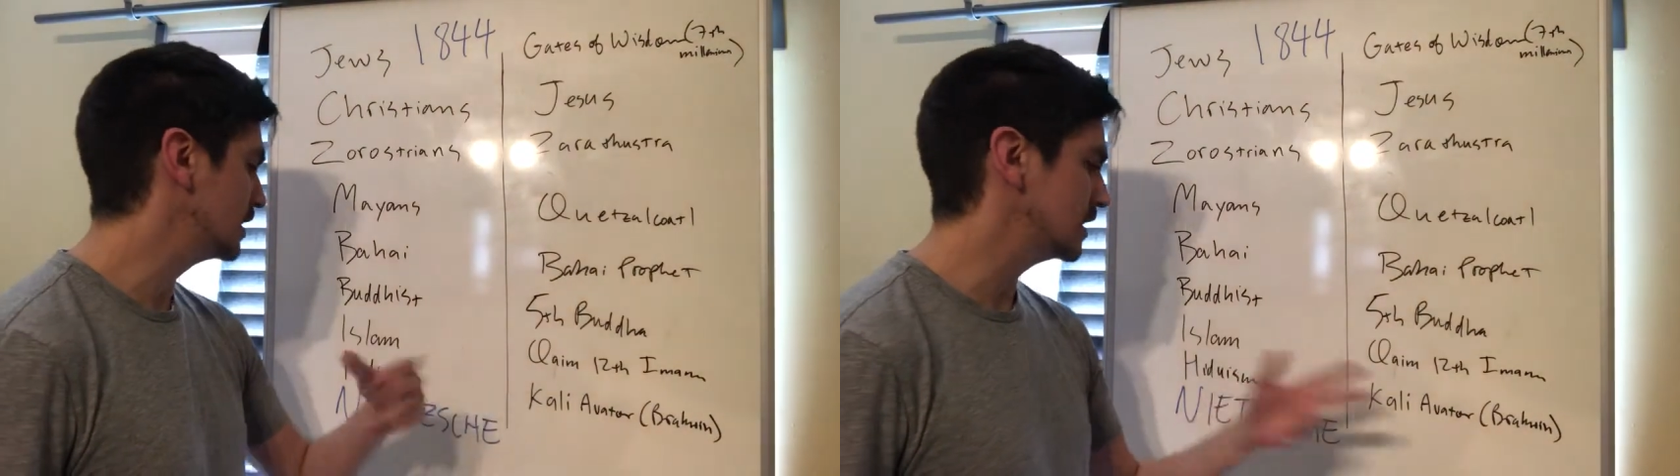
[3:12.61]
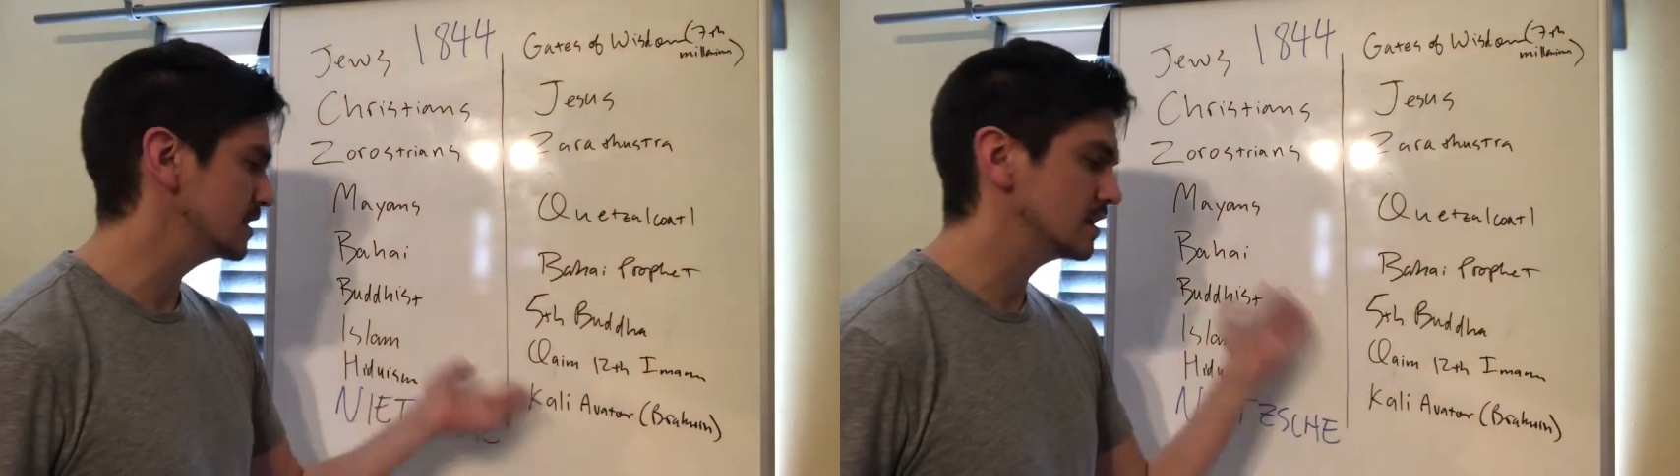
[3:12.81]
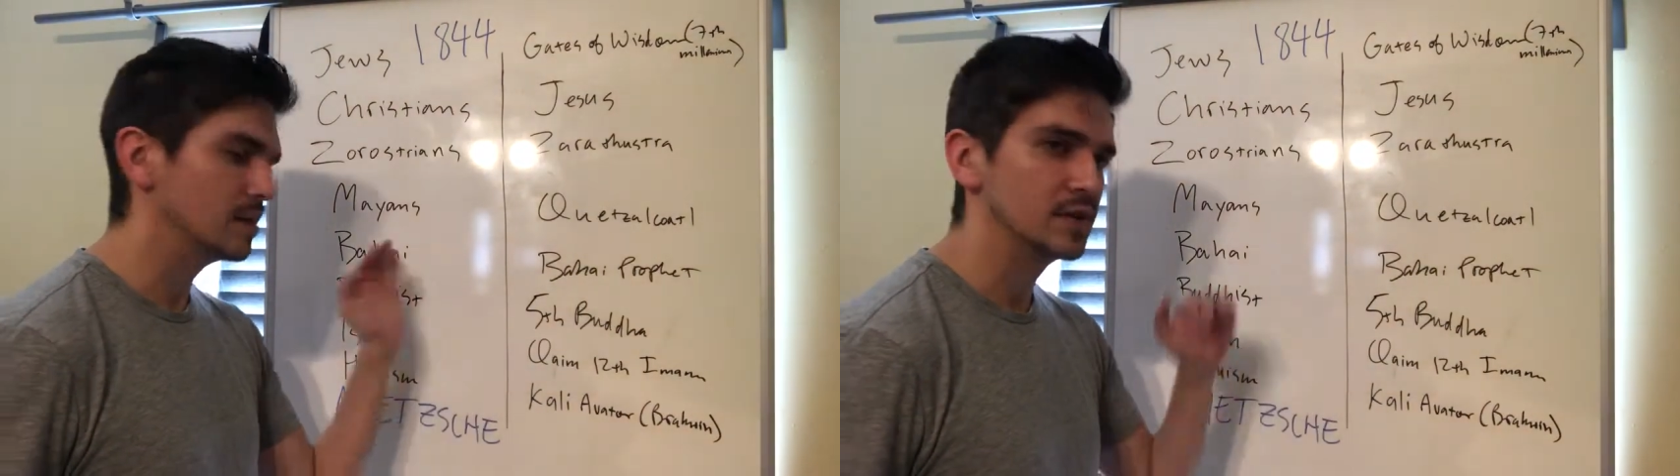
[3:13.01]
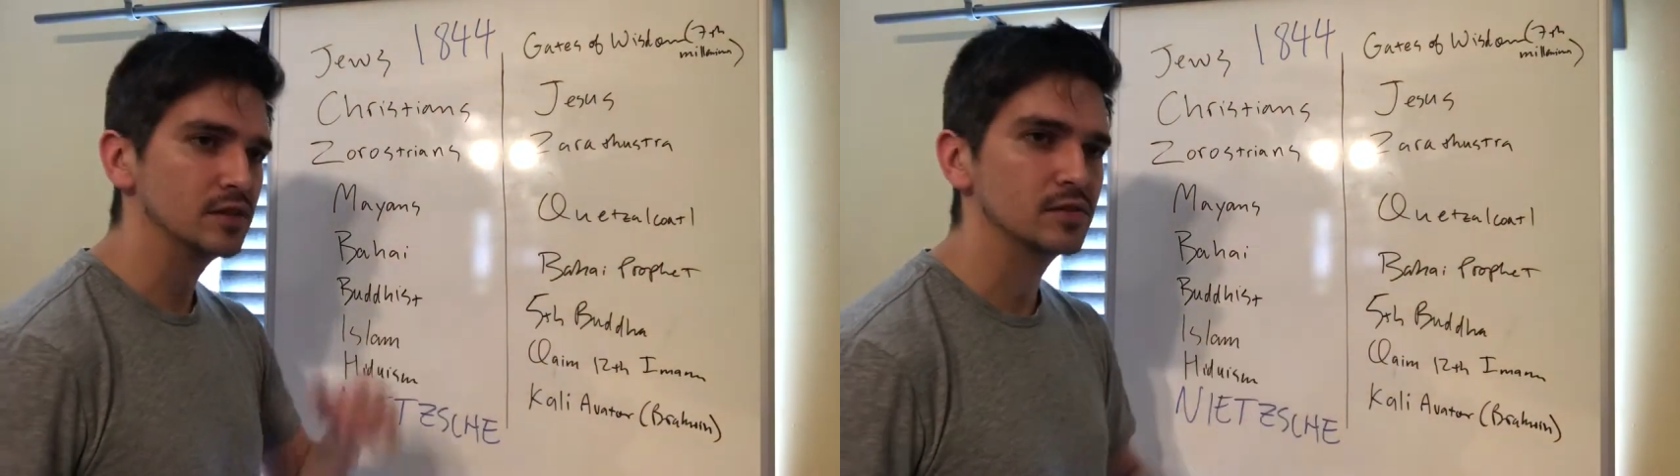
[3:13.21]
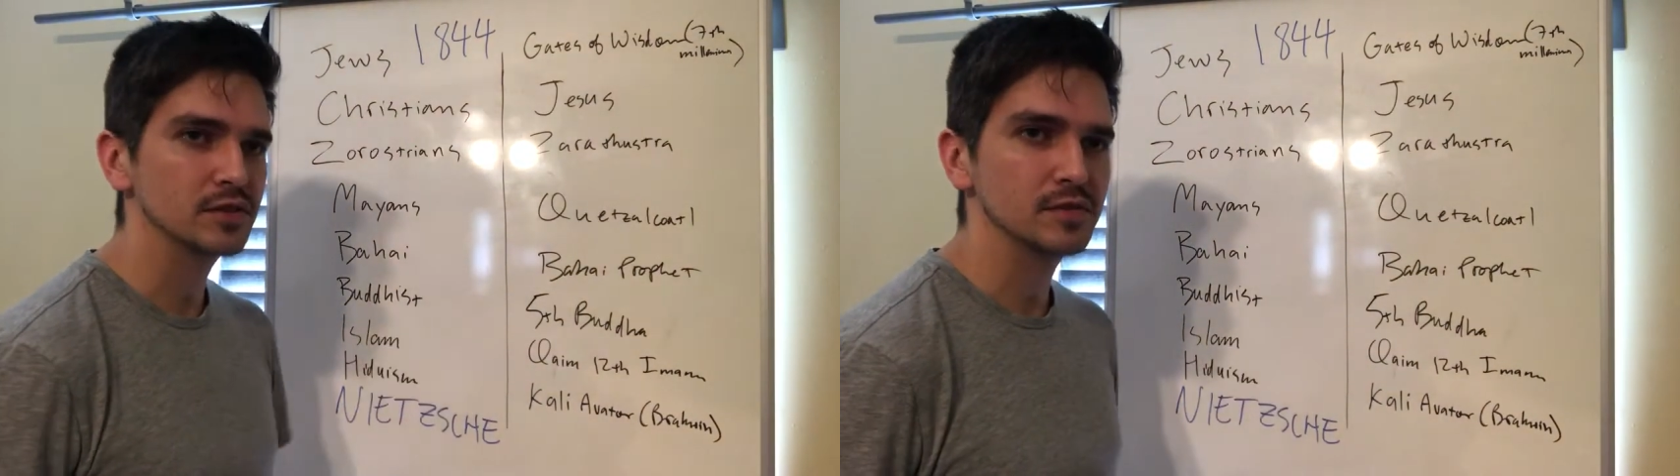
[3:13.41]
Islam,
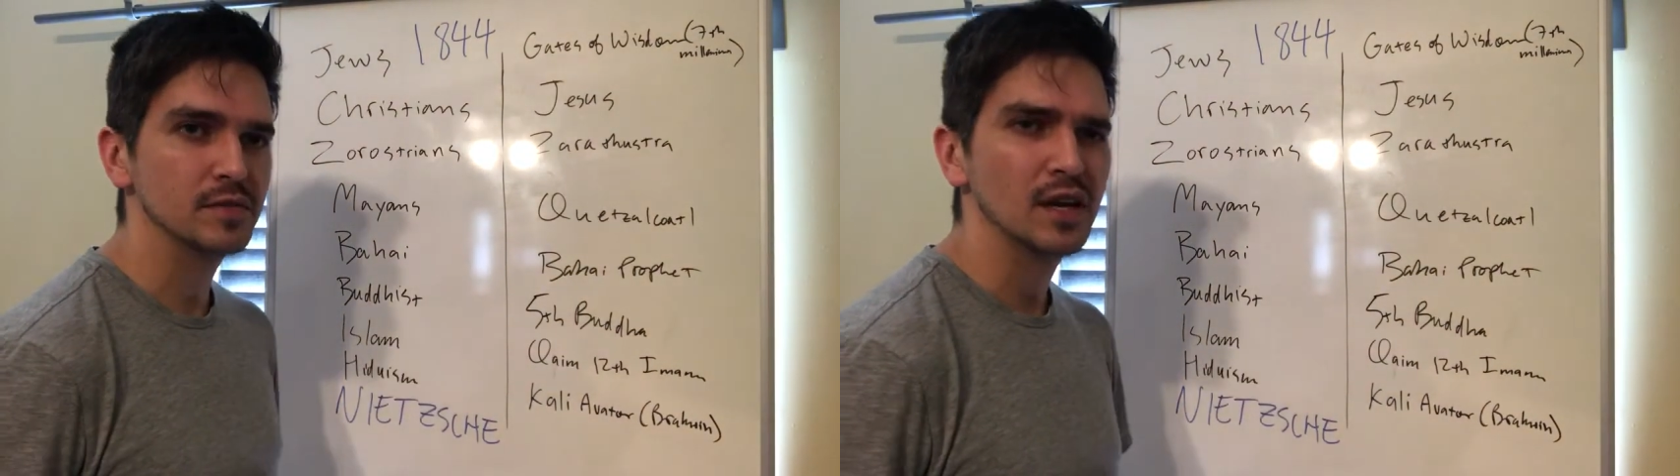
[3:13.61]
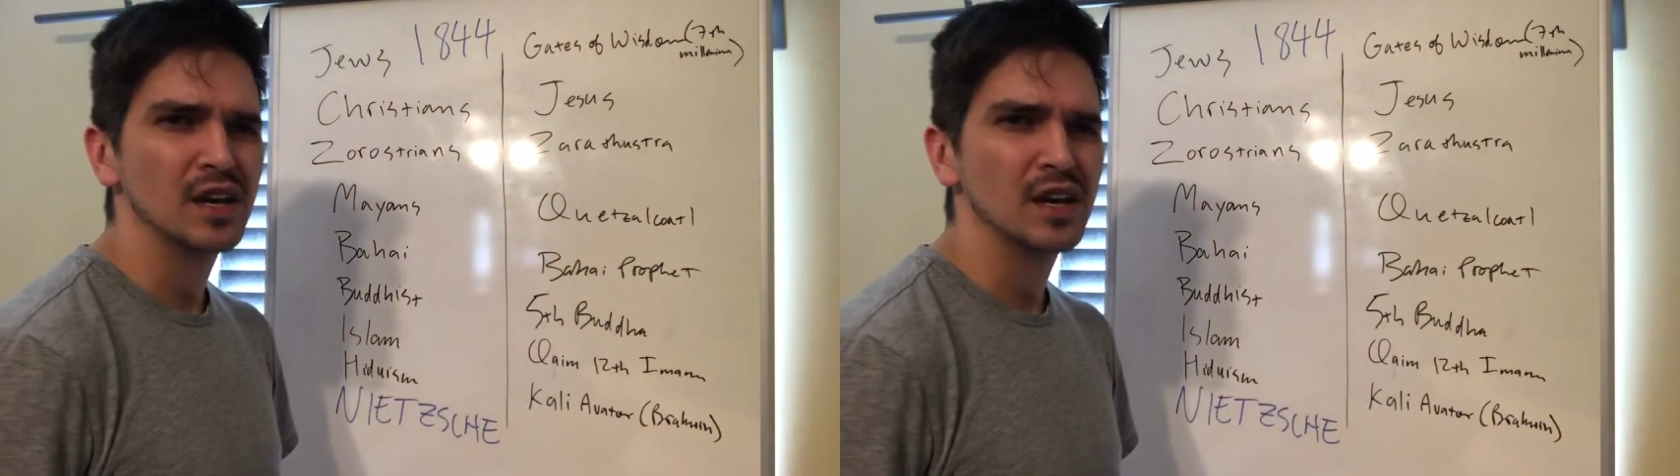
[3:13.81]
Hinduism.